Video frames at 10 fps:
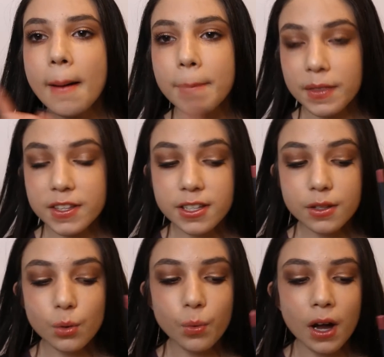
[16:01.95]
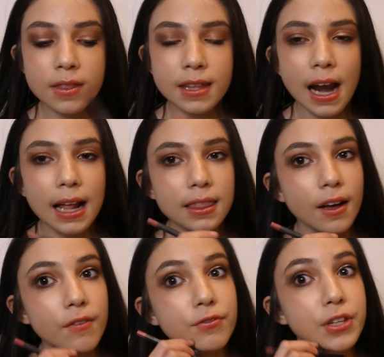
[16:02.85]
But this is the one that I
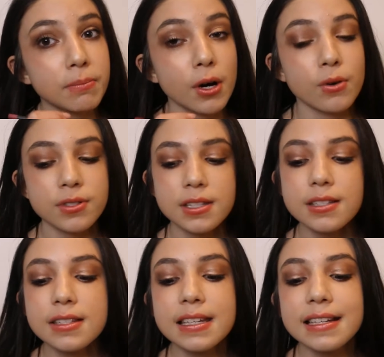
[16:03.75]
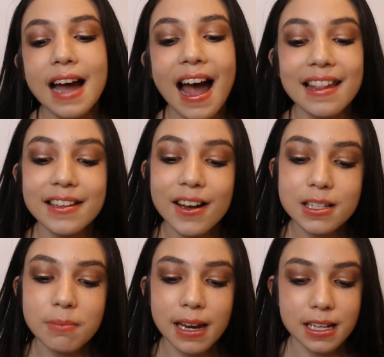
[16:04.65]
love the most. This is the Kylie
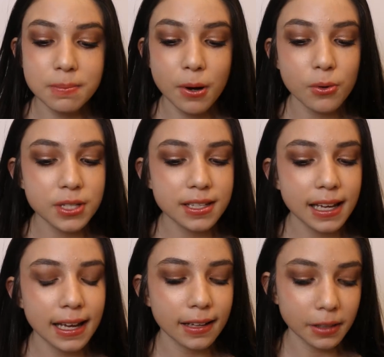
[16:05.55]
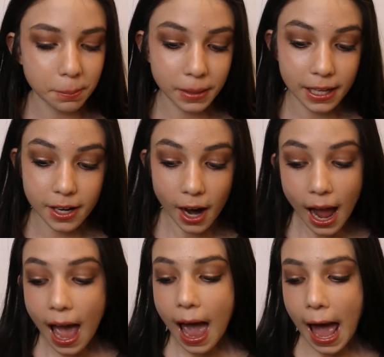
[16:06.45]
Cosmetics Posy K lip liner.
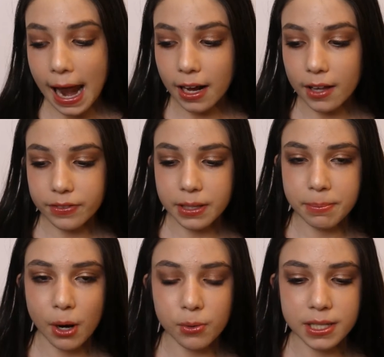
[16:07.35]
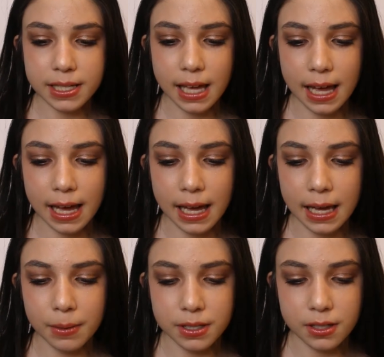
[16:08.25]
And I got the Posy
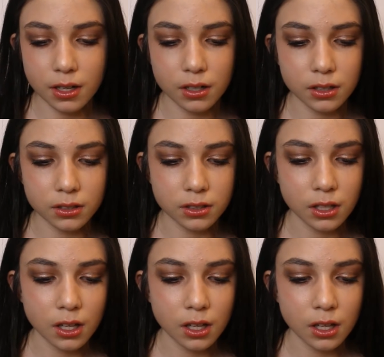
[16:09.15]
K, what is it called?